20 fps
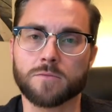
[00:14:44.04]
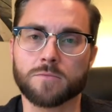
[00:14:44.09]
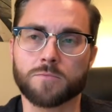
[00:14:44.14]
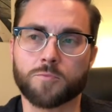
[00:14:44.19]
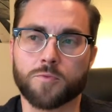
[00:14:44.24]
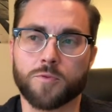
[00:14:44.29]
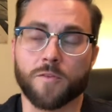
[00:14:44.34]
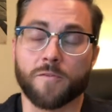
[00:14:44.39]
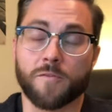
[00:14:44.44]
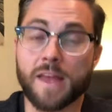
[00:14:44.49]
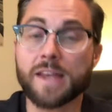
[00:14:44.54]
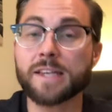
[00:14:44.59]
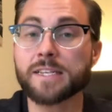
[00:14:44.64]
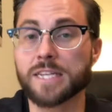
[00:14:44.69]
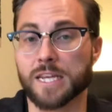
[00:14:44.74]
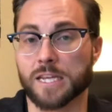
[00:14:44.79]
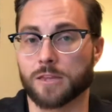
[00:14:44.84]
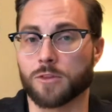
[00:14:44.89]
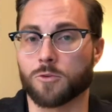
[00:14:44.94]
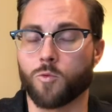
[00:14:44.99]

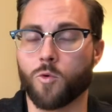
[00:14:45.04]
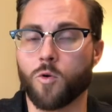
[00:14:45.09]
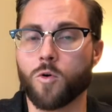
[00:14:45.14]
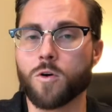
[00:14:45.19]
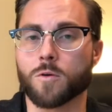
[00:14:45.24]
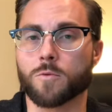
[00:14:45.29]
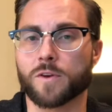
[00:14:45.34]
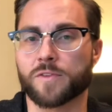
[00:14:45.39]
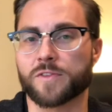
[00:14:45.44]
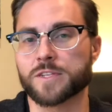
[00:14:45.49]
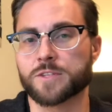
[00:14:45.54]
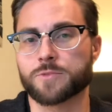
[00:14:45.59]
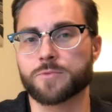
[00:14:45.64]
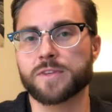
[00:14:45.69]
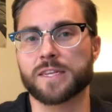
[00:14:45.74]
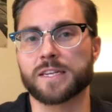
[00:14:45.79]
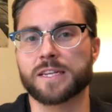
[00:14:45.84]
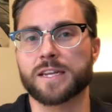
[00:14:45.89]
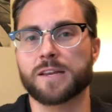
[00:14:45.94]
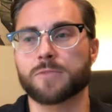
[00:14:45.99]
preventing the war, what this
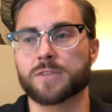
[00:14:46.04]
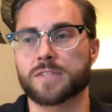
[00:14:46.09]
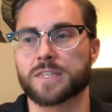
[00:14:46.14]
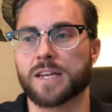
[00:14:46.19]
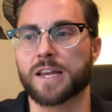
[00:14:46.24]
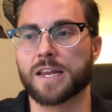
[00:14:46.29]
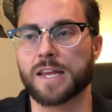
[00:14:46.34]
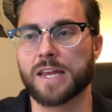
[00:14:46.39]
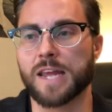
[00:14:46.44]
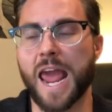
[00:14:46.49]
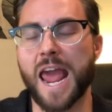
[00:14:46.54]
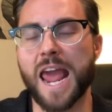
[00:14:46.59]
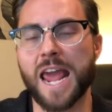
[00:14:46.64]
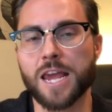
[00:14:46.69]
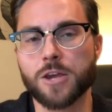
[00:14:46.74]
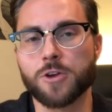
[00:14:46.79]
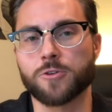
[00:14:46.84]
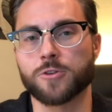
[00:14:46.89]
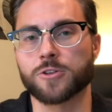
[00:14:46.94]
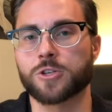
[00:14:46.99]
really did was it
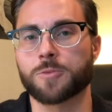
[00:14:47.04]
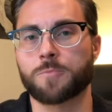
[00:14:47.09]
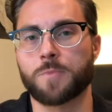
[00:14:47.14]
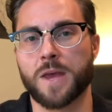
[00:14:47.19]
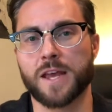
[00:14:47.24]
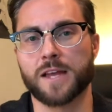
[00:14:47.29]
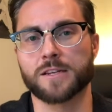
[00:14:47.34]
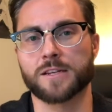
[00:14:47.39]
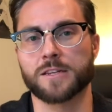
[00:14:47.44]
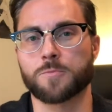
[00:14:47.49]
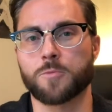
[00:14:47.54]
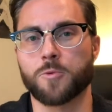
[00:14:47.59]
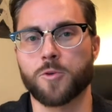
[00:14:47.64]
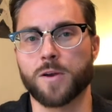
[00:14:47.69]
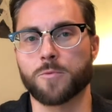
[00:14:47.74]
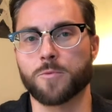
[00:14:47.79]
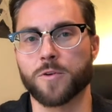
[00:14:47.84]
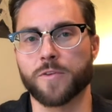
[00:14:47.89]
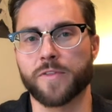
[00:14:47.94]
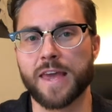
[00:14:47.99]
angered Japan to the
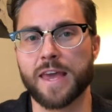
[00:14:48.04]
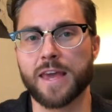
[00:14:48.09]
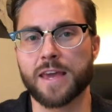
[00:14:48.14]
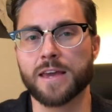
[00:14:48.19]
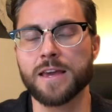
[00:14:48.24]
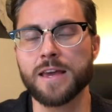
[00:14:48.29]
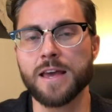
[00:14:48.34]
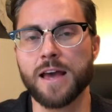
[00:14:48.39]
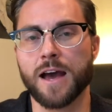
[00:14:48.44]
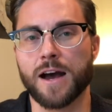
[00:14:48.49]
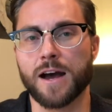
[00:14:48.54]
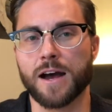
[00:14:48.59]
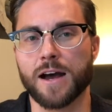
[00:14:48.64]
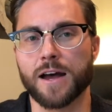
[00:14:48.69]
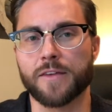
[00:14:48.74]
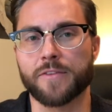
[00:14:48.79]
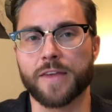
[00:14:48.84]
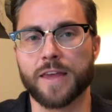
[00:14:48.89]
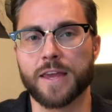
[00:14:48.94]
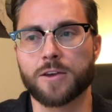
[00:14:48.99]
point where they
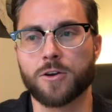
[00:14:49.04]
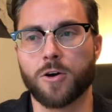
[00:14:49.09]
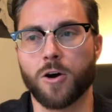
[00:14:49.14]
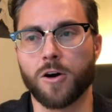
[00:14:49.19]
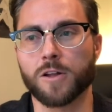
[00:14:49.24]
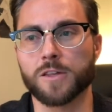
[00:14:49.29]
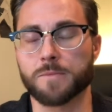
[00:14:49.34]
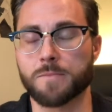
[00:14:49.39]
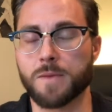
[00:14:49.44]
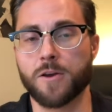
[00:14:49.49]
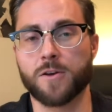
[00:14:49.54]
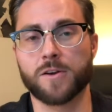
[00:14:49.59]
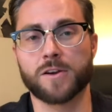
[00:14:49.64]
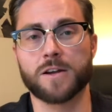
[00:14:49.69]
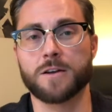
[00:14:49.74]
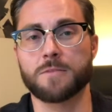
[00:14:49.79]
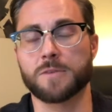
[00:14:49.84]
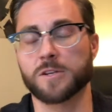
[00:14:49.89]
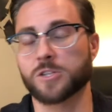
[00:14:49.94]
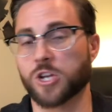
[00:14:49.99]
uh, they called
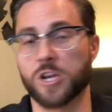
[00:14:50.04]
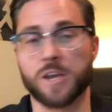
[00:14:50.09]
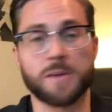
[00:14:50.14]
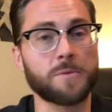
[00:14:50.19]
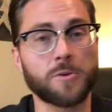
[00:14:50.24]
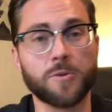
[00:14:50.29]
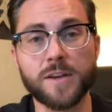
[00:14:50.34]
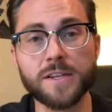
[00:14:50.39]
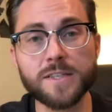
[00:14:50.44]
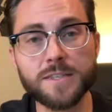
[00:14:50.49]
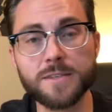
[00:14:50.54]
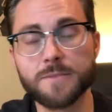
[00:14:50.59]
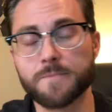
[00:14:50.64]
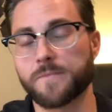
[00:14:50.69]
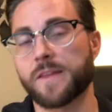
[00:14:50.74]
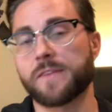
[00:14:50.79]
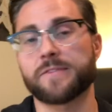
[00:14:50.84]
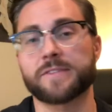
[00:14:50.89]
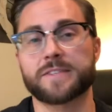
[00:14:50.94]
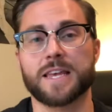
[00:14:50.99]
America a bunch of hypocrites
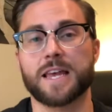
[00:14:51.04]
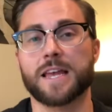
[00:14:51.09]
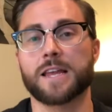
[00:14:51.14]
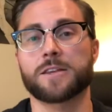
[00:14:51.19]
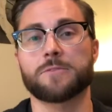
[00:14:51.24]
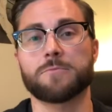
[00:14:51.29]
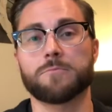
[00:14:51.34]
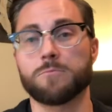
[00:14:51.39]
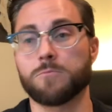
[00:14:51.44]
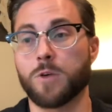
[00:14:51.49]
and said,